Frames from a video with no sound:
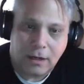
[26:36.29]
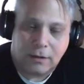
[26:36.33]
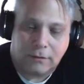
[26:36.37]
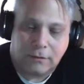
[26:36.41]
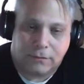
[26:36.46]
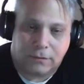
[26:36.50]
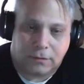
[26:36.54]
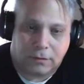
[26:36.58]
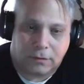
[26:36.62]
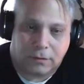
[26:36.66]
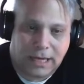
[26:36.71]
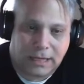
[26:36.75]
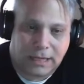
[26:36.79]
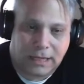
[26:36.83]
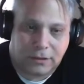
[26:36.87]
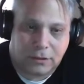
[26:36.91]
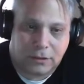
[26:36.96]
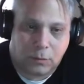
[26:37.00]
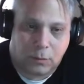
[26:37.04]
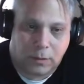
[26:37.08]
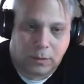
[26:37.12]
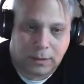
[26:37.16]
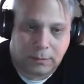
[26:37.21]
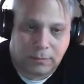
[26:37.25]
for the last
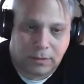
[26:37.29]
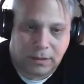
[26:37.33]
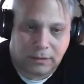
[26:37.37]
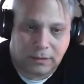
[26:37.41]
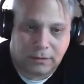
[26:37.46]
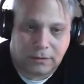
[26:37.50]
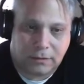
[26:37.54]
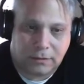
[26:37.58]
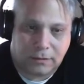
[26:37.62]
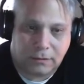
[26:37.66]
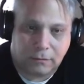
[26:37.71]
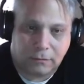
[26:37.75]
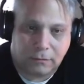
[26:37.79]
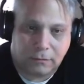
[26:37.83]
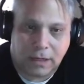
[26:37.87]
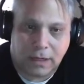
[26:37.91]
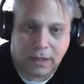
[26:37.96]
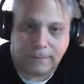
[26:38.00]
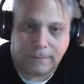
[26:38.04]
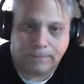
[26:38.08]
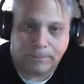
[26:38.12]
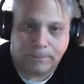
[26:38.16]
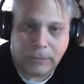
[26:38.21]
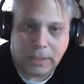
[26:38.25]
20 minutes,
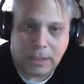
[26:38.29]
right?